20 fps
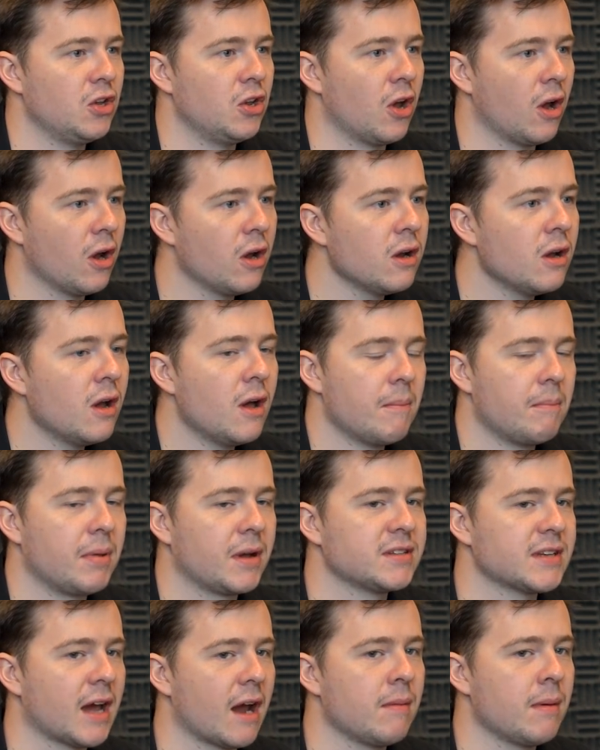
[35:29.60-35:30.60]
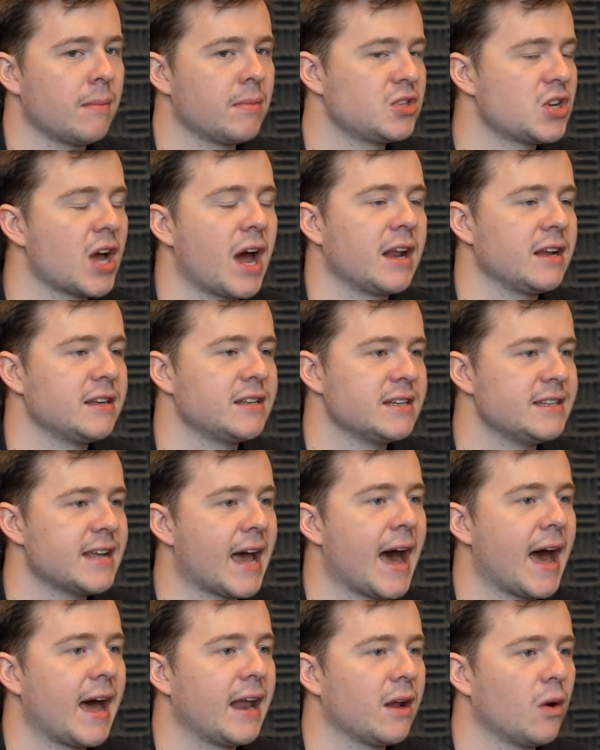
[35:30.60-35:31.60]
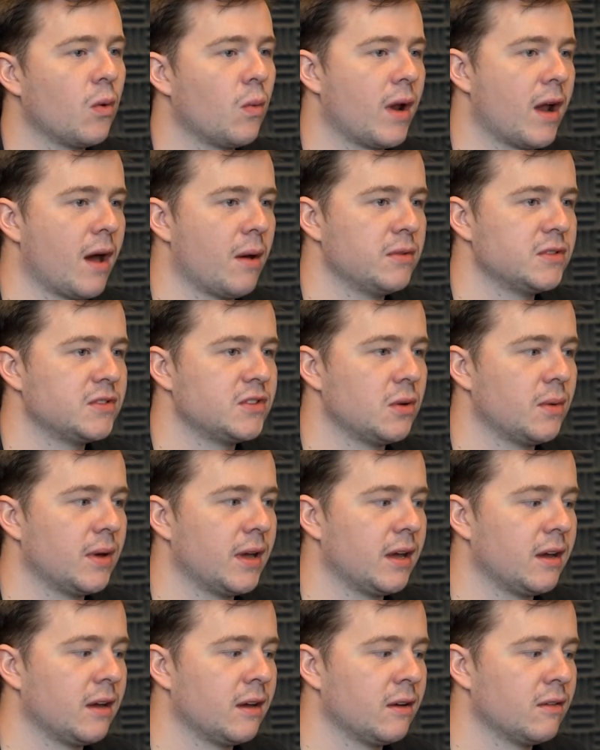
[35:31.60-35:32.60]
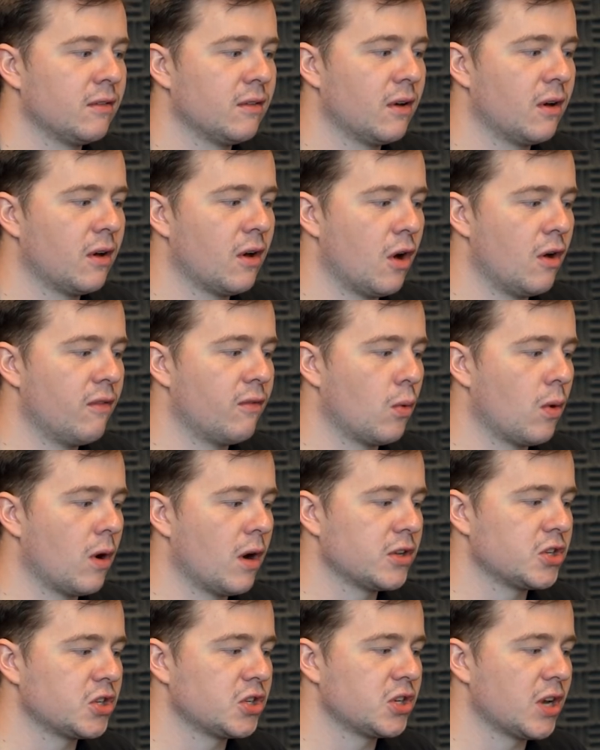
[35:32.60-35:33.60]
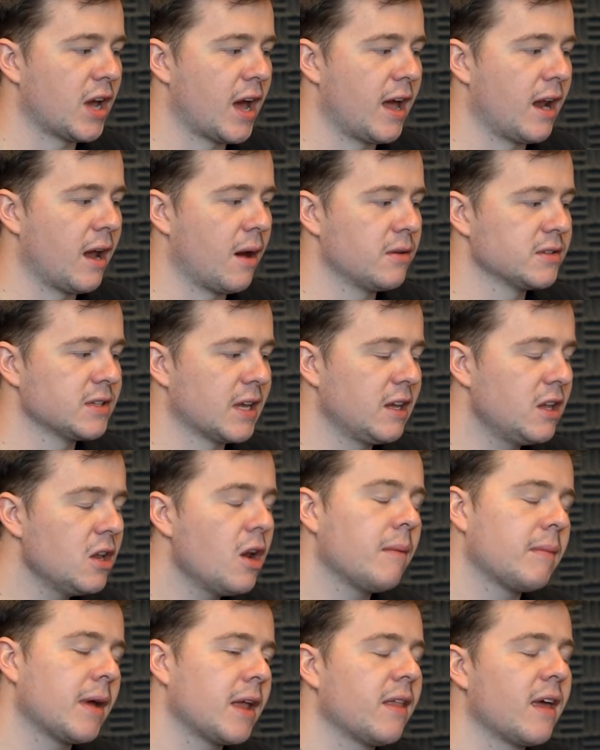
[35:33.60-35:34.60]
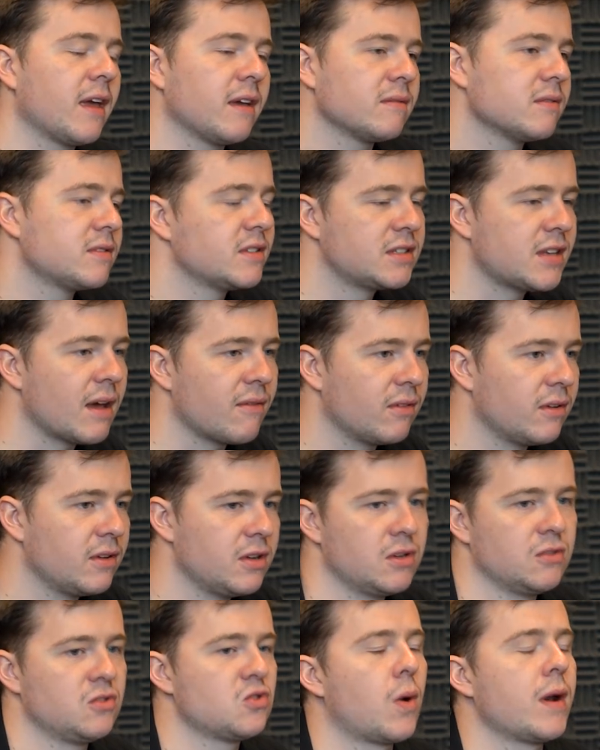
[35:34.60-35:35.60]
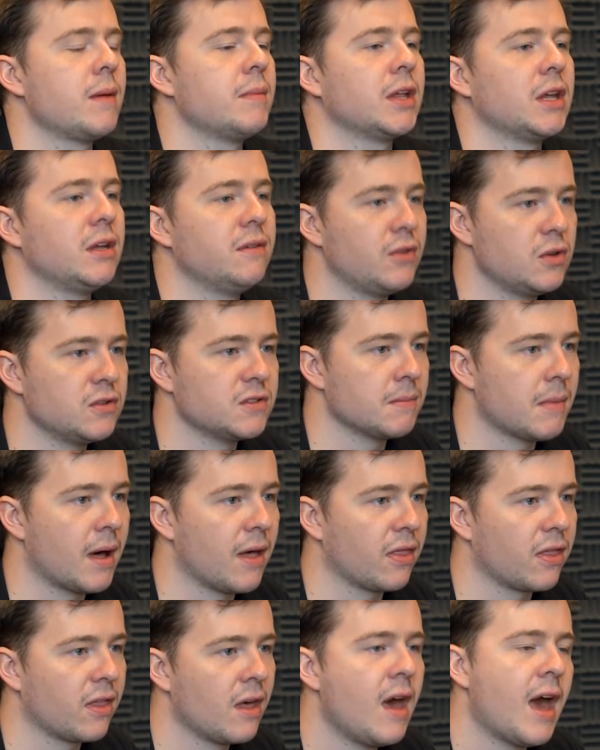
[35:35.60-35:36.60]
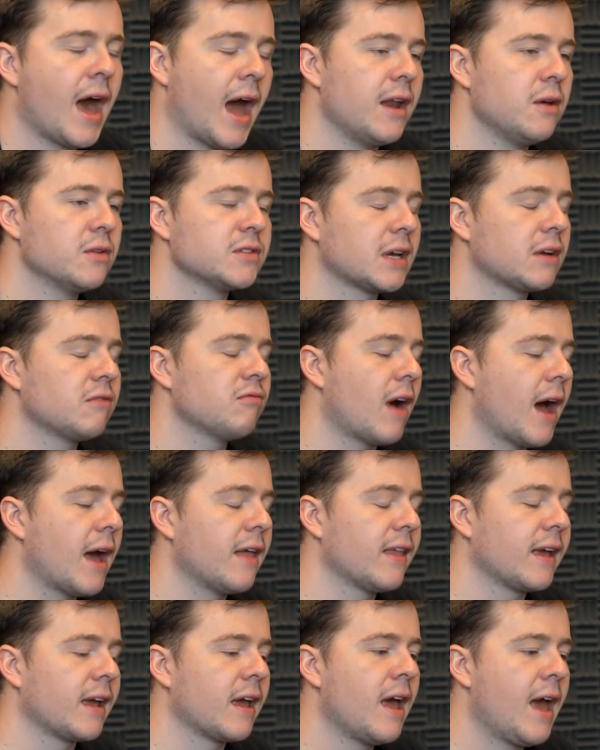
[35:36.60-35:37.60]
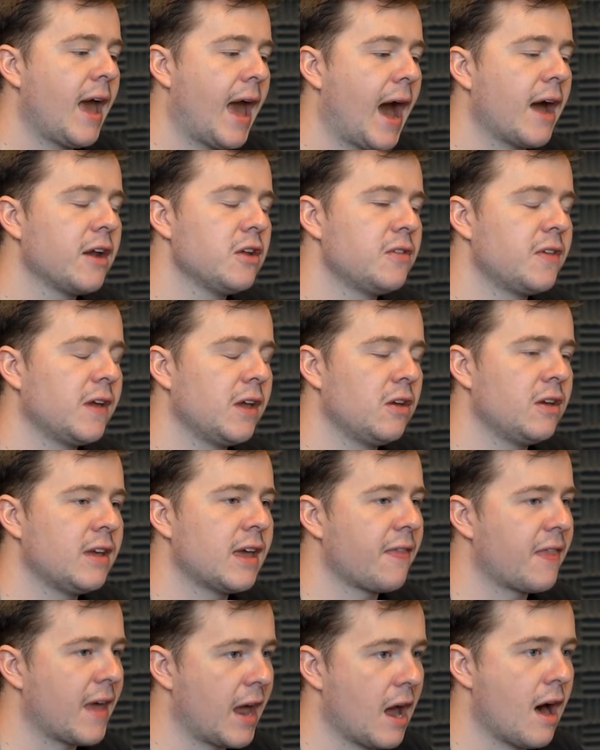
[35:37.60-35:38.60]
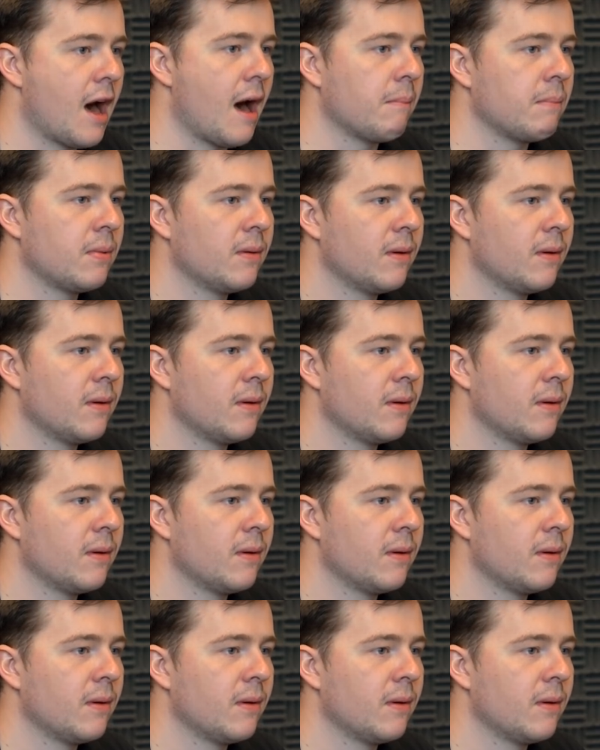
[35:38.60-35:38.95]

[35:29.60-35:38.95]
You know, because I remember chatting to Dad when I was doing Overwatch, and I was like, you know, I'm getting like 20 million views a month. And he was like, right, like, how do you think you can get that up?